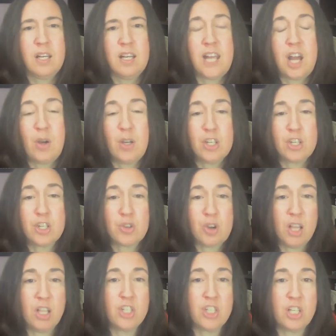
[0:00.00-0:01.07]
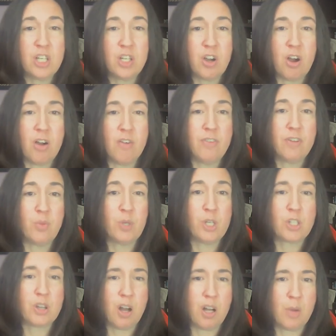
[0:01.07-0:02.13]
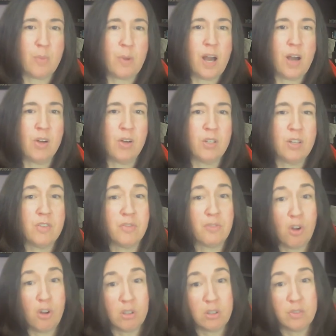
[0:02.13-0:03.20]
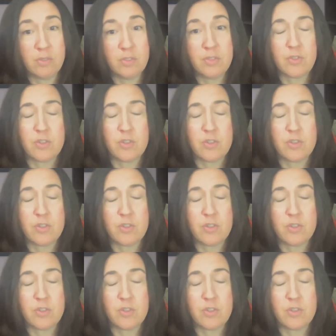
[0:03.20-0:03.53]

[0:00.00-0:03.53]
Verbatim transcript: Now, in astrology, often we talk about evolved